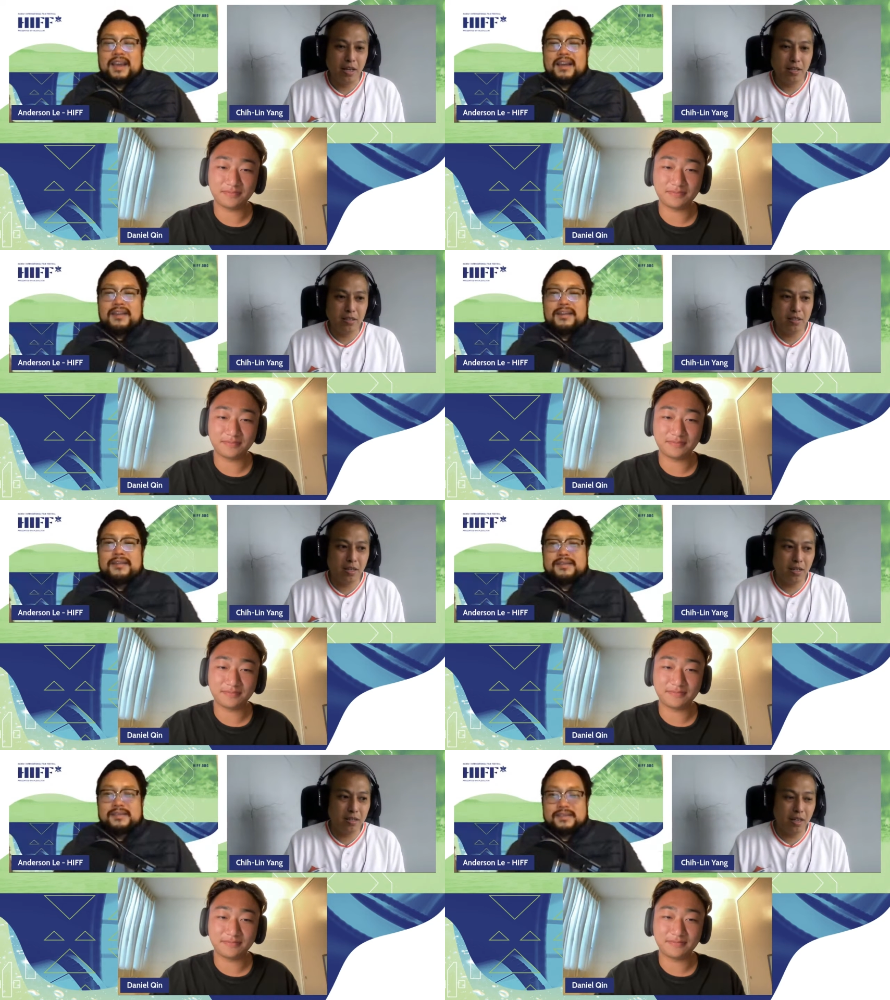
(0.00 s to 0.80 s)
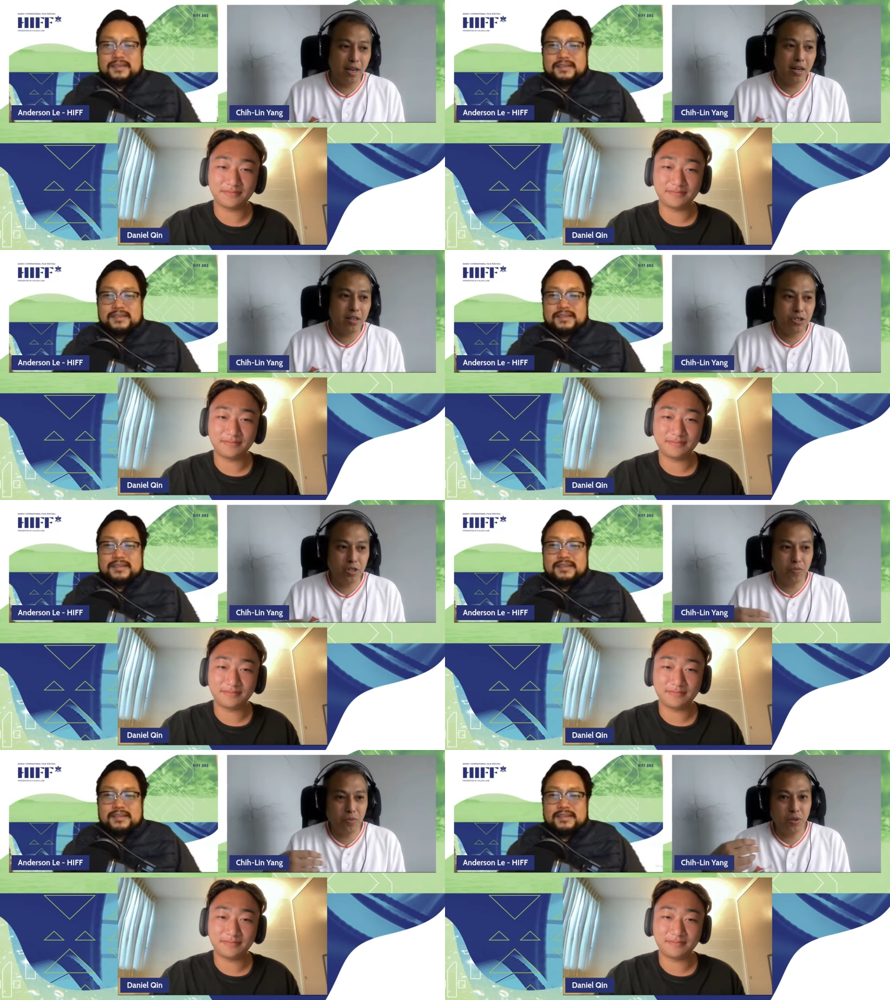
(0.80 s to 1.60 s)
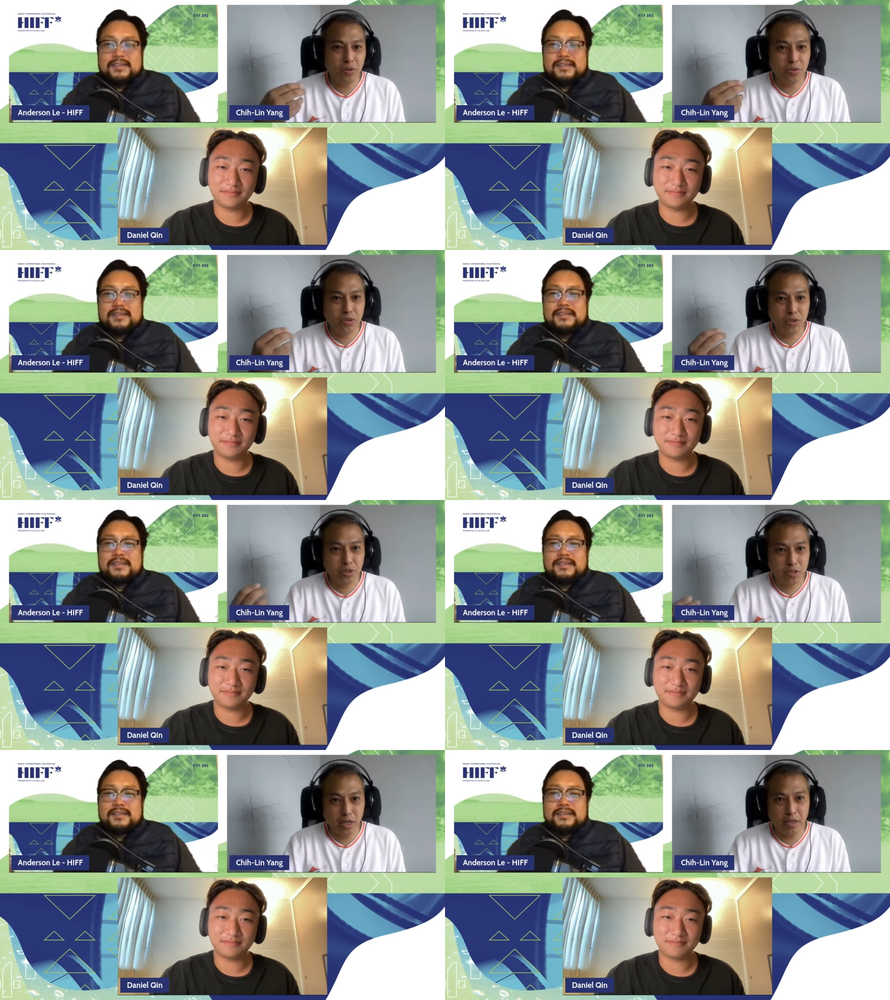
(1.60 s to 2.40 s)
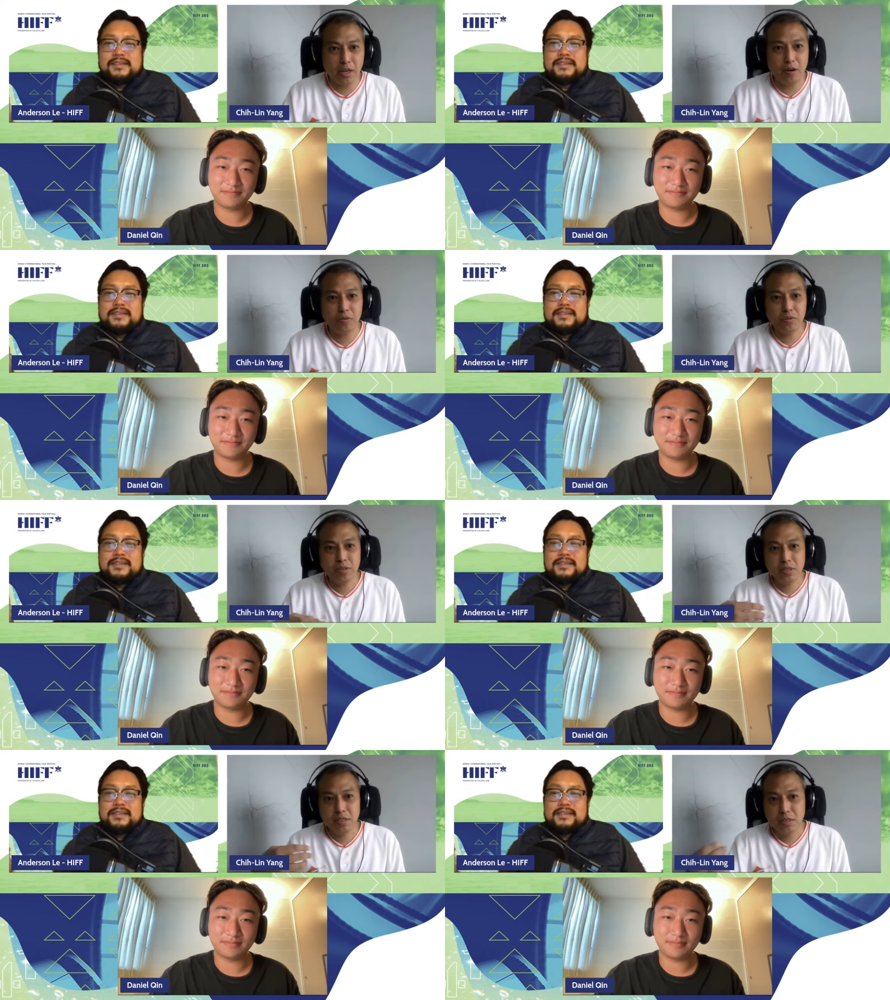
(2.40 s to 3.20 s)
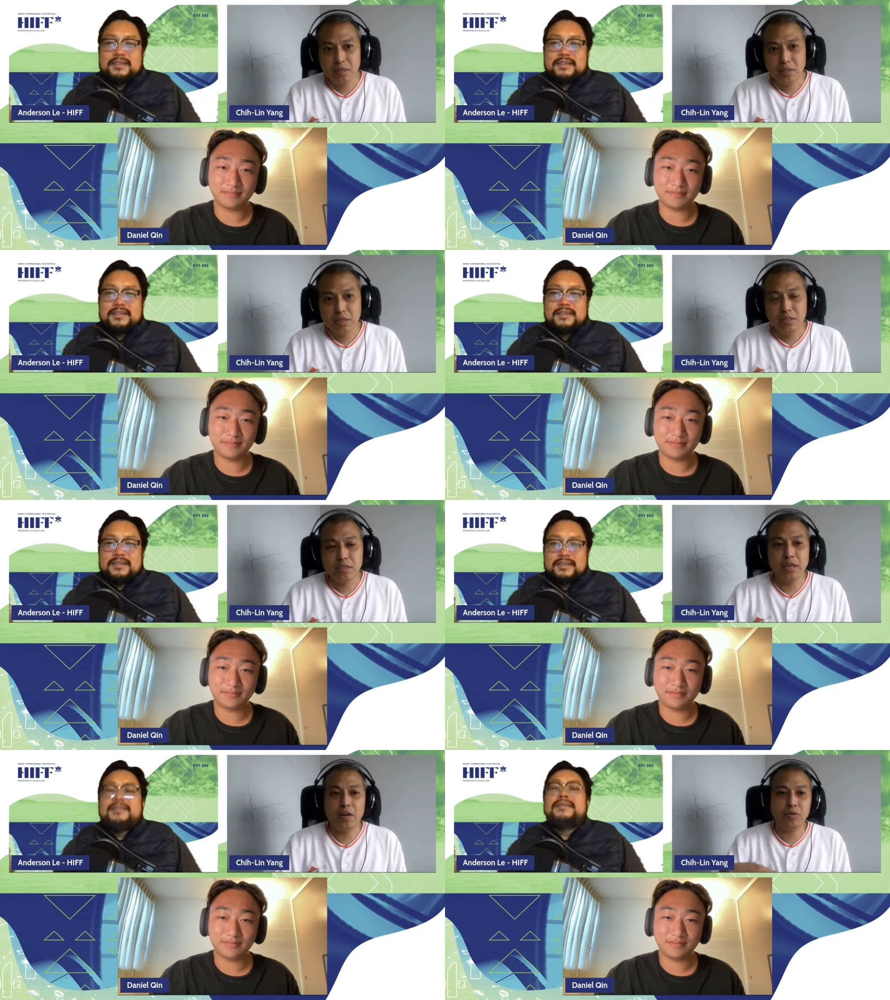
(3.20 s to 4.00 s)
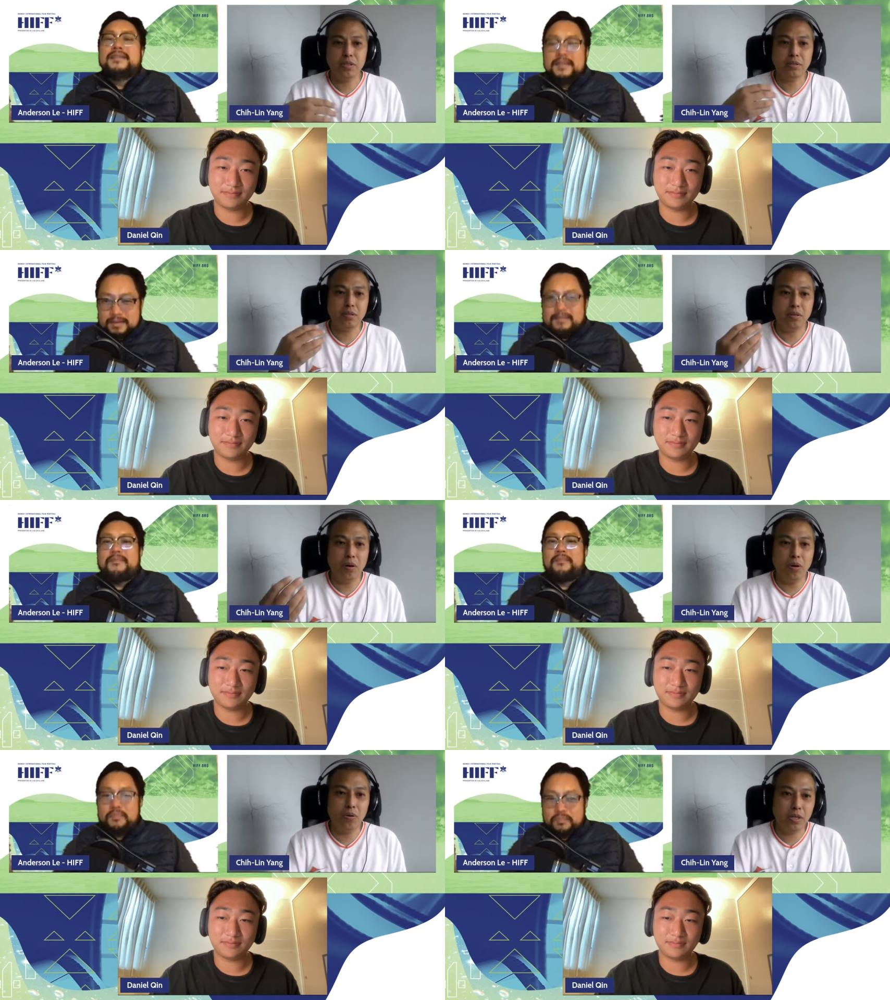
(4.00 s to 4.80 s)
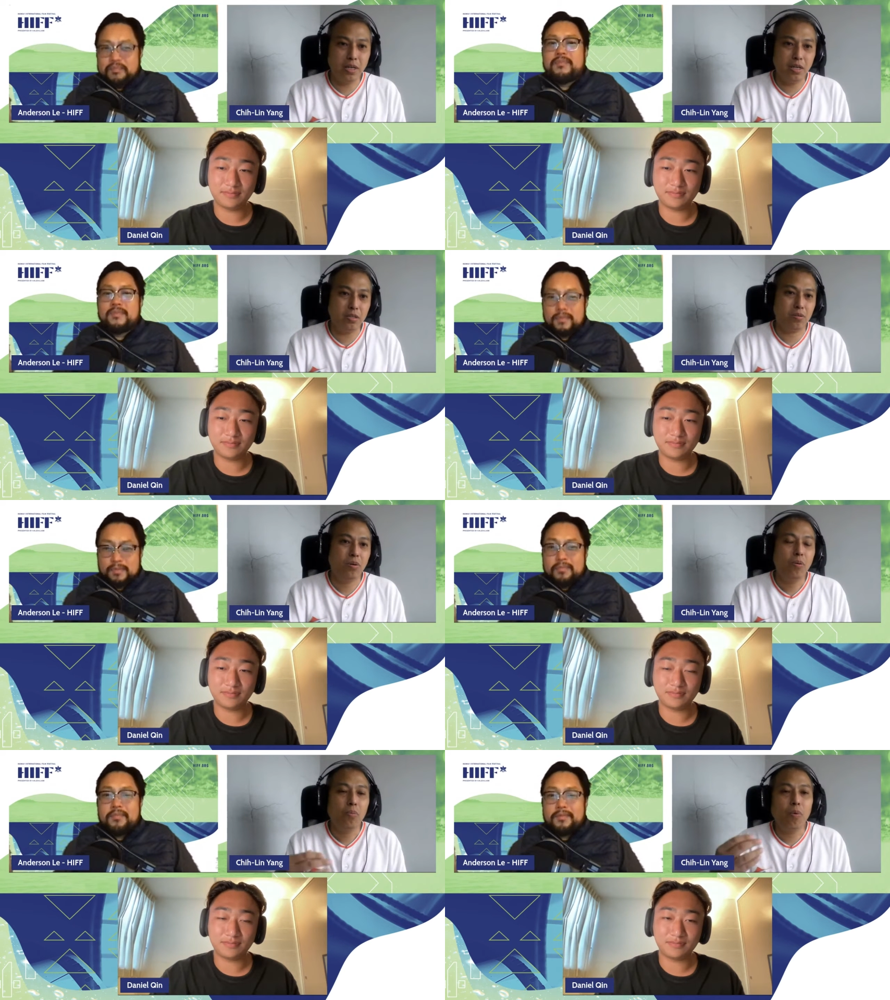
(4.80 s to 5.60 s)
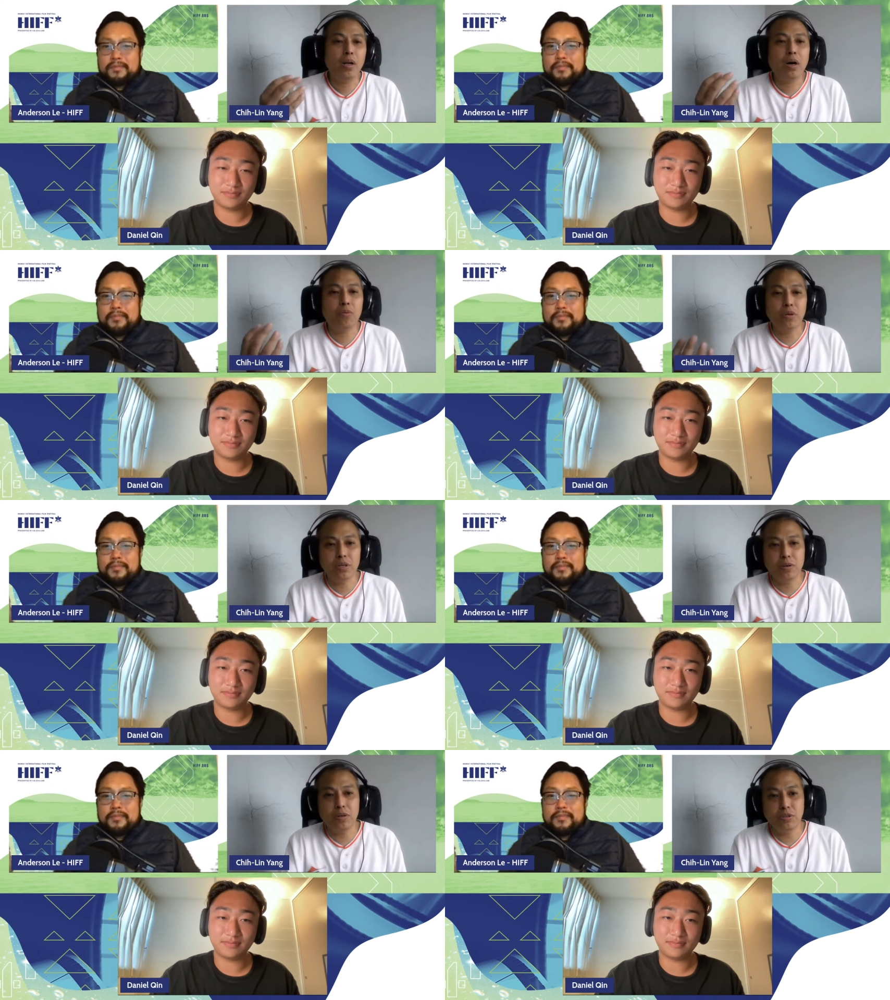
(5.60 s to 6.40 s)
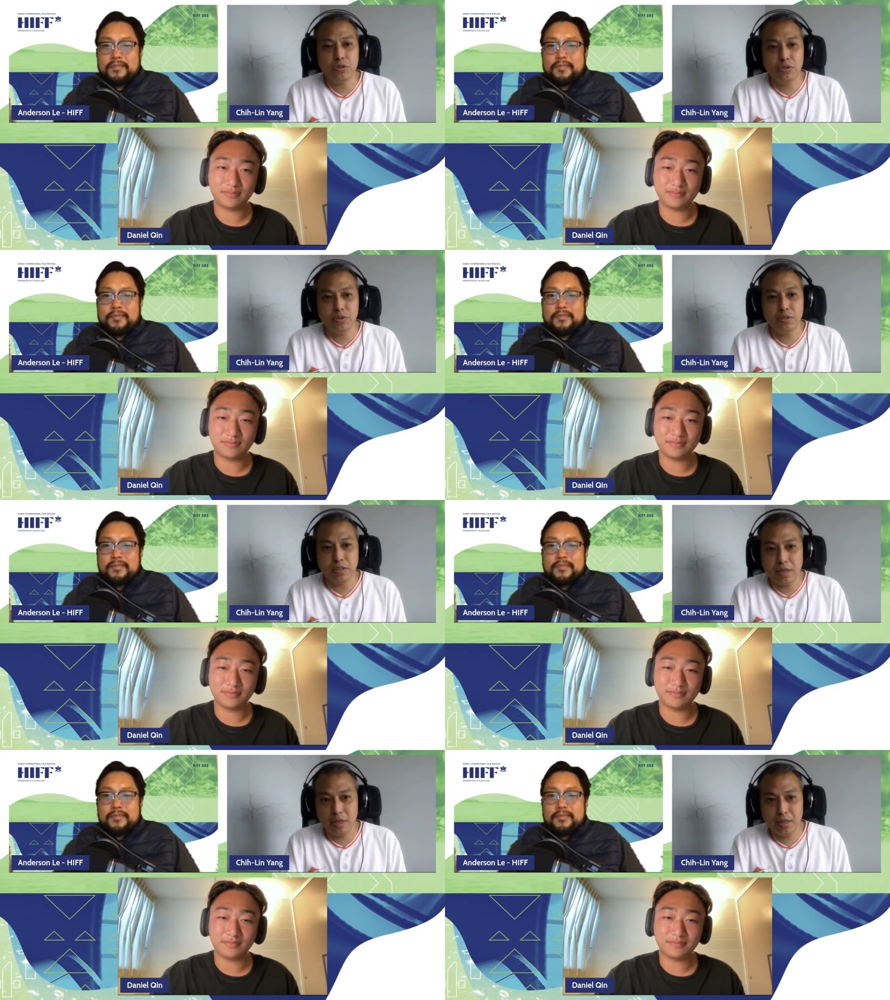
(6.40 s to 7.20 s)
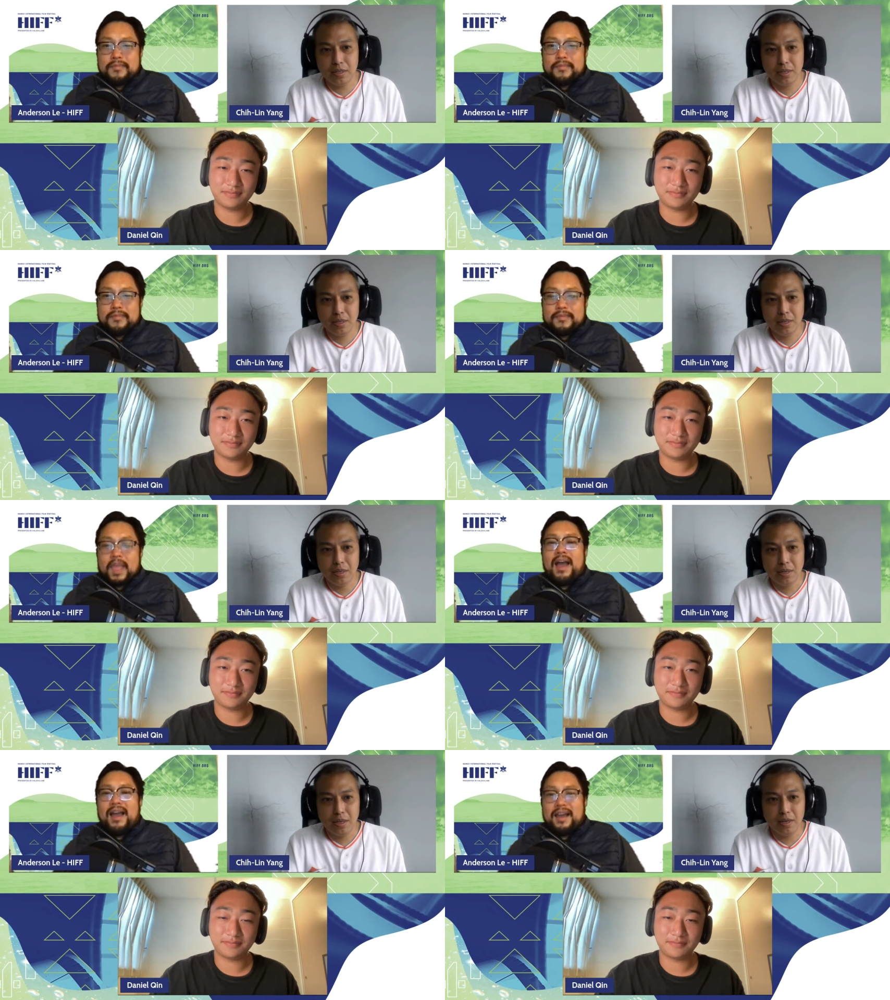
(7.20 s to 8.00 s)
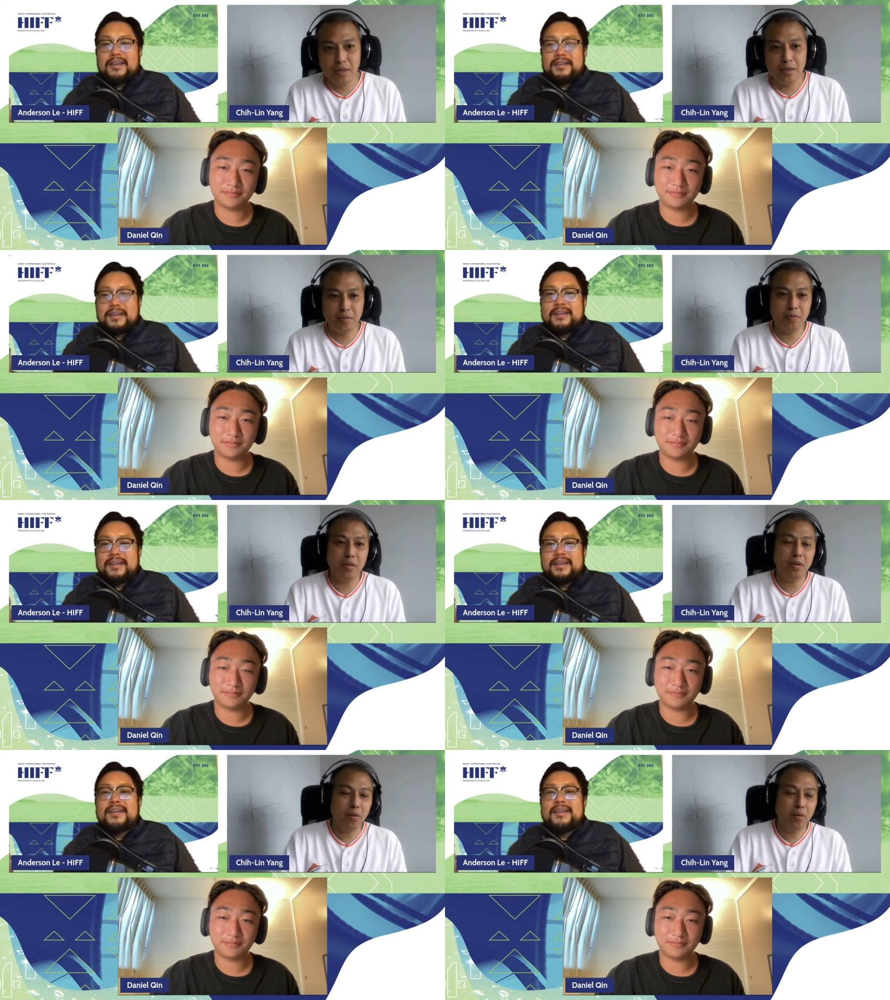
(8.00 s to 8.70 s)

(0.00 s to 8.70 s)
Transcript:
Speaker 1: and then Anna Chen will stand out, tell all the kids what are we going to do today ah. and